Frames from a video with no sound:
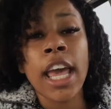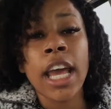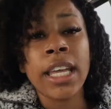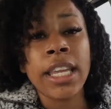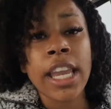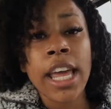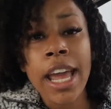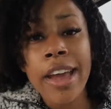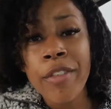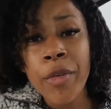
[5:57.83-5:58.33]

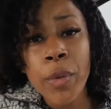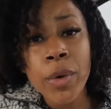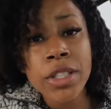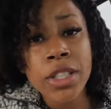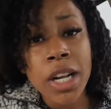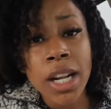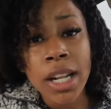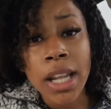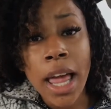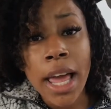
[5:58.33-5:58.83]
and that
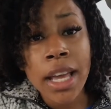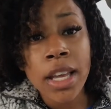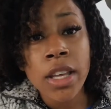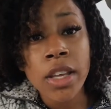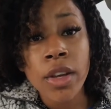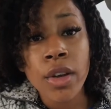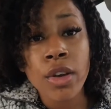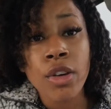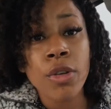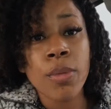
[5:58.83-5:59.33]
everyone's going to like
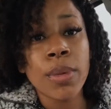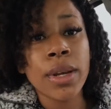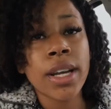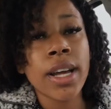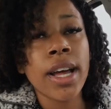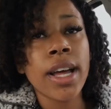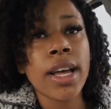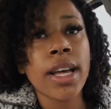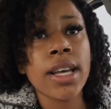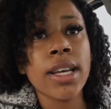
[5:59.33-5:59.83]
you,
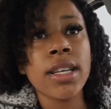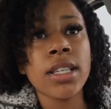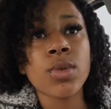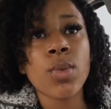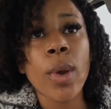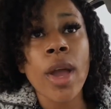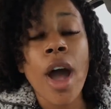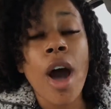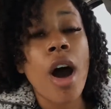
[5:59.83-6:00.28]
because we